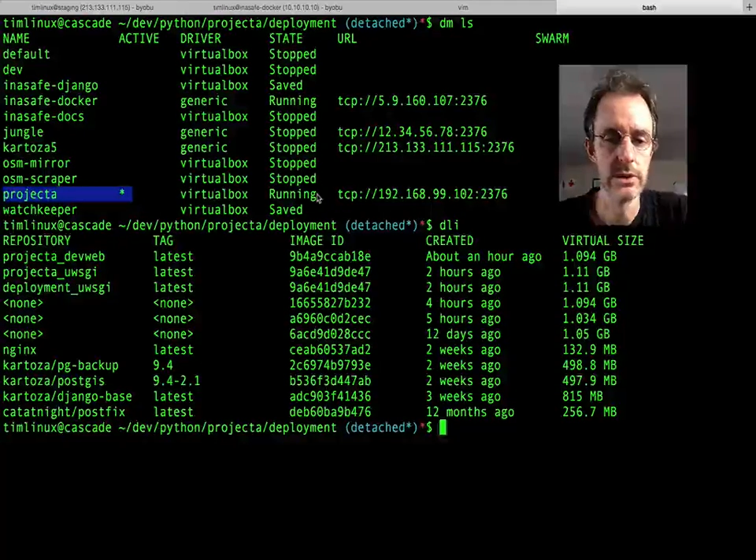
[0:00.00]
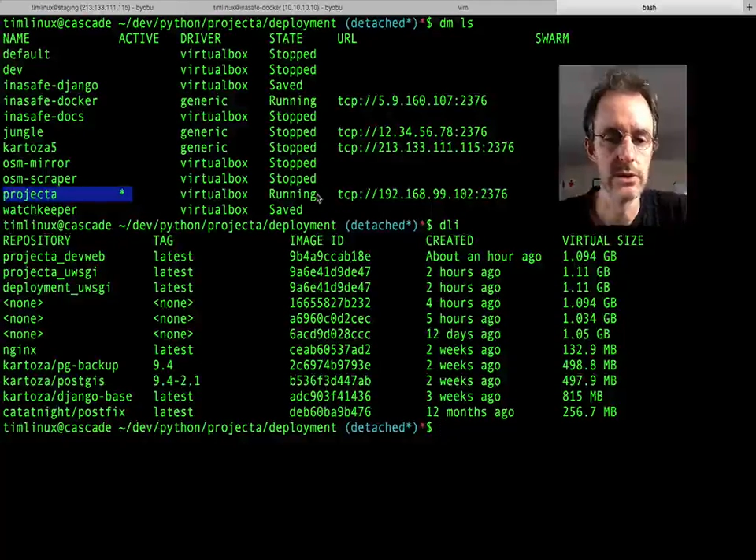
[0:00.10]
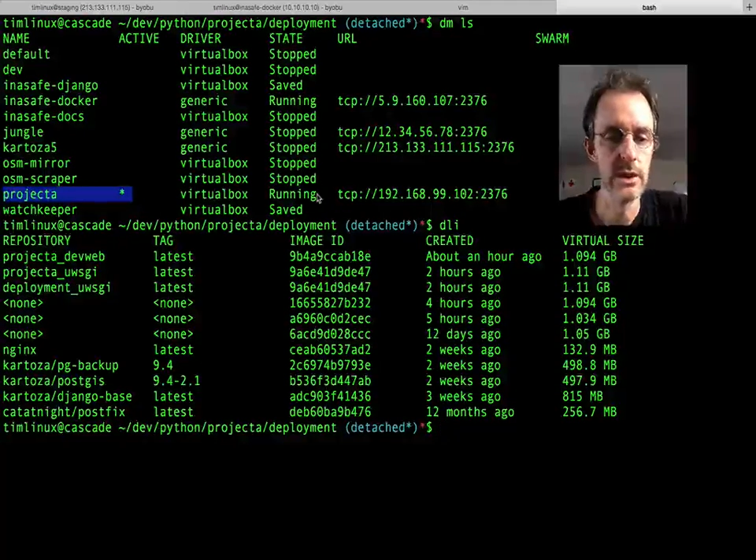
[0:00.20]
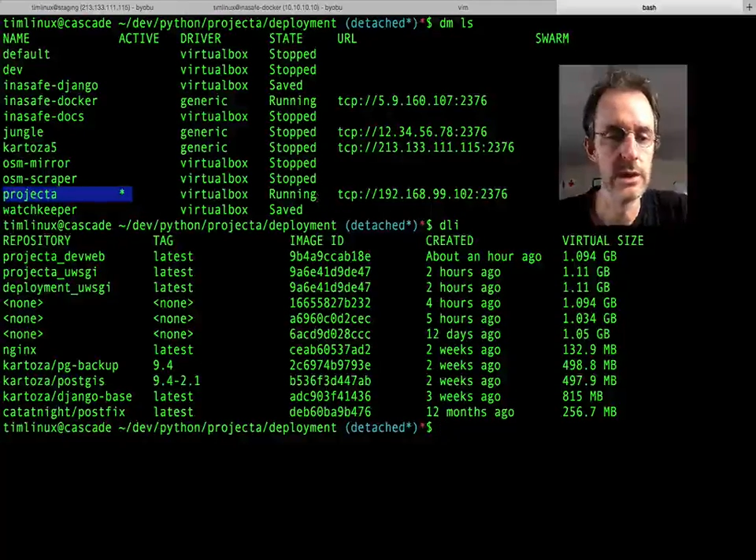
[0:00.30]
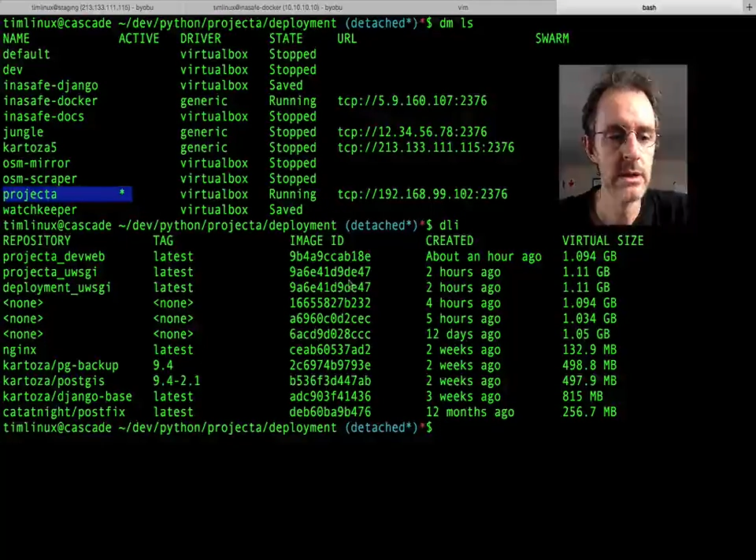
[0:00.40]

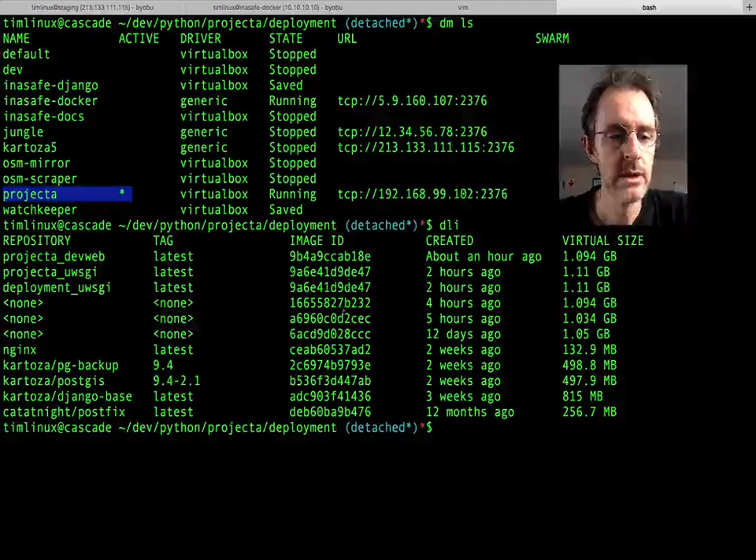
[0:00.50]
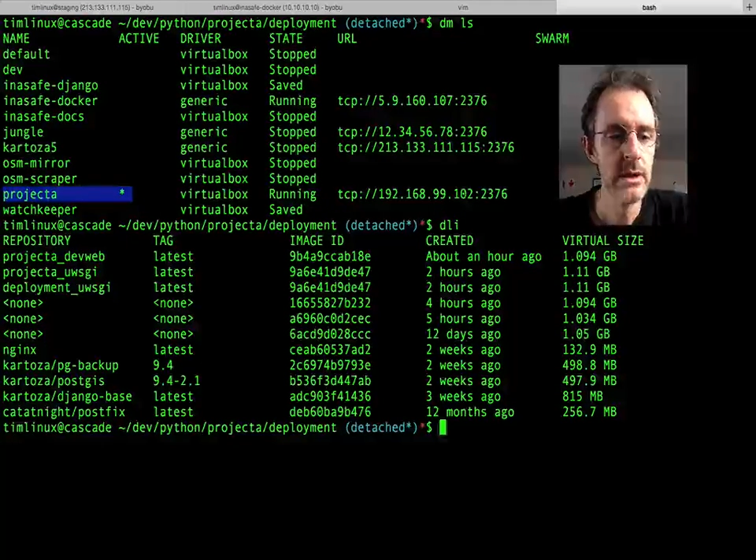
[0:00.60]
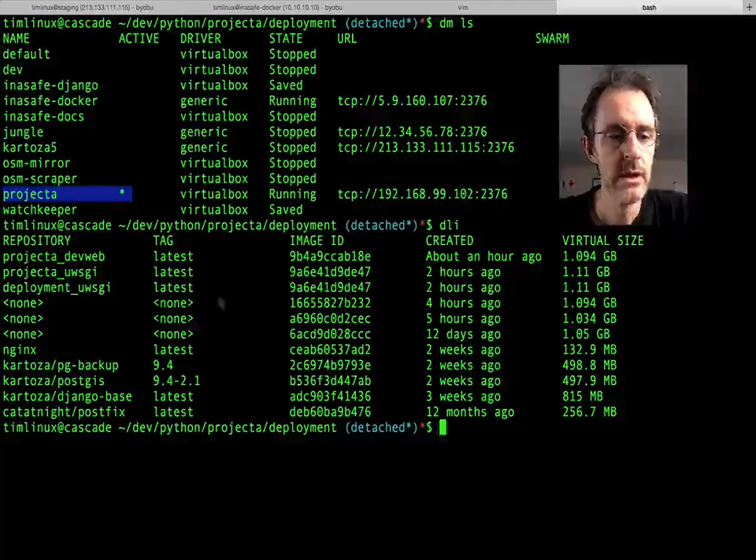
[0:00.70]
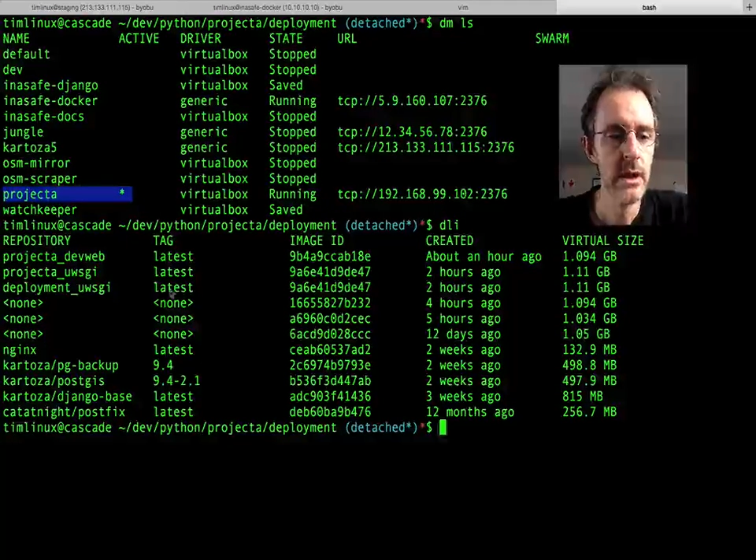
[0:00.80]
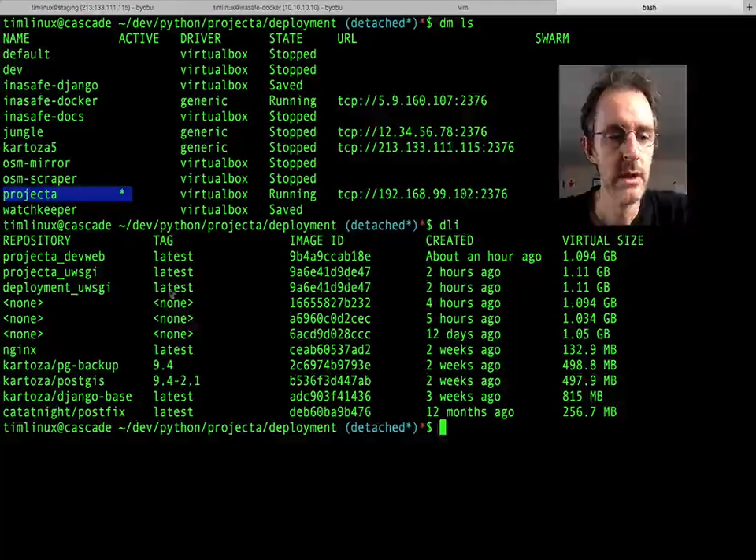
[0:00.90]
straight.
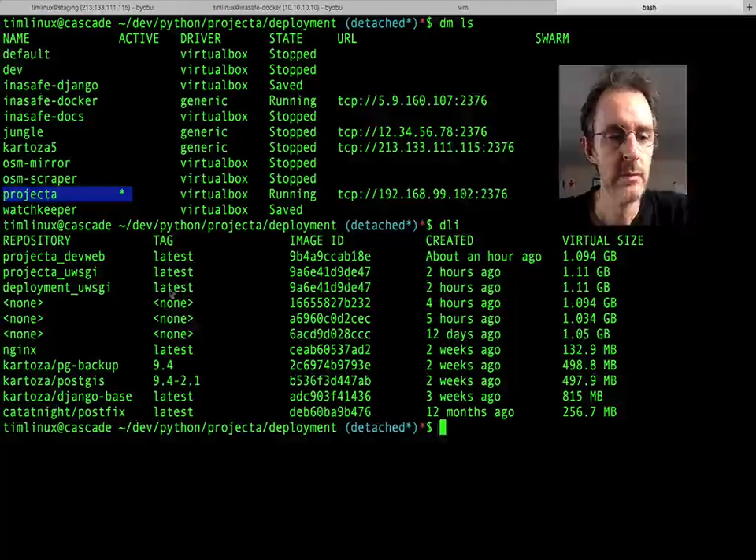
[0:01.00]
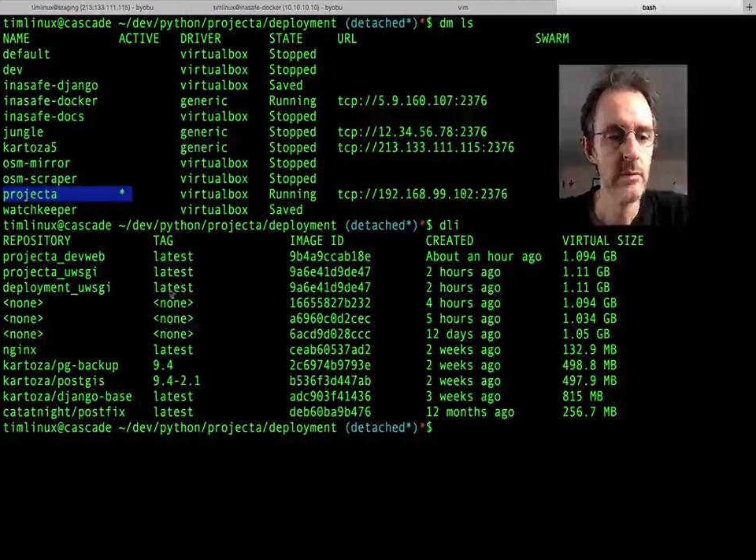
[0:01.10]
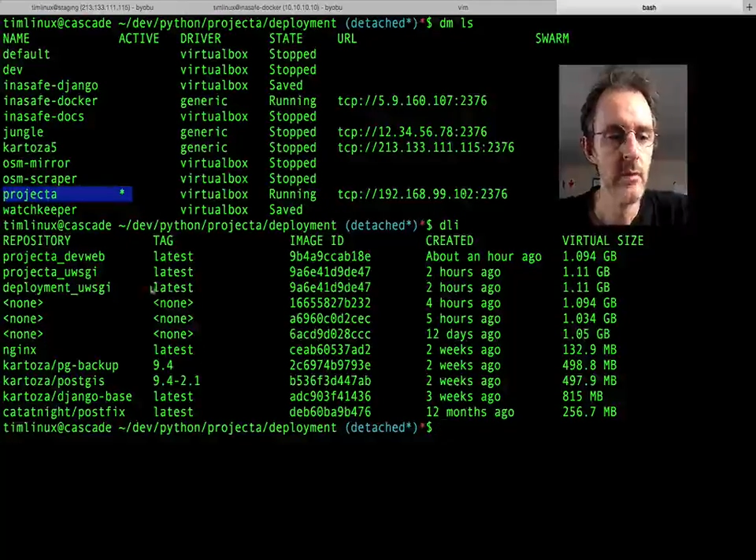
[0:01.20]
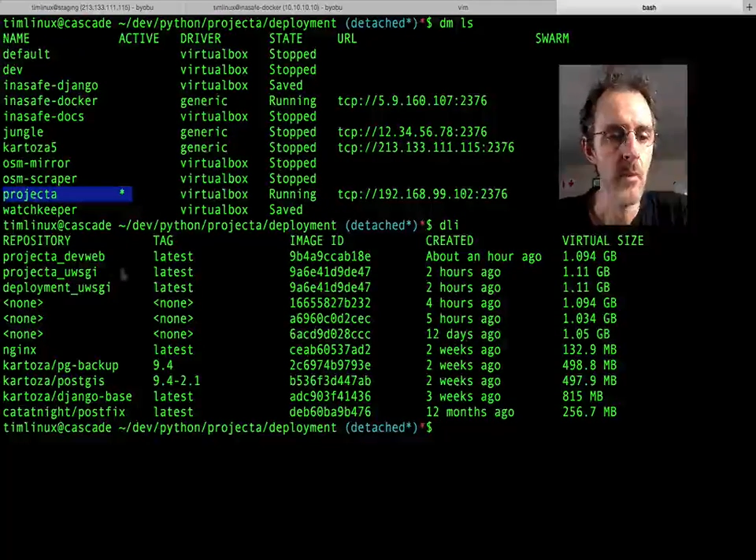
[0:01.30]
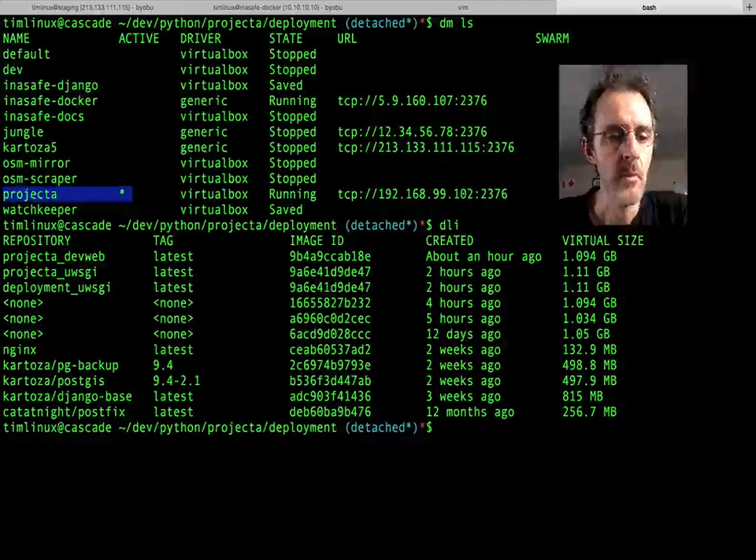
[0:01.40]
And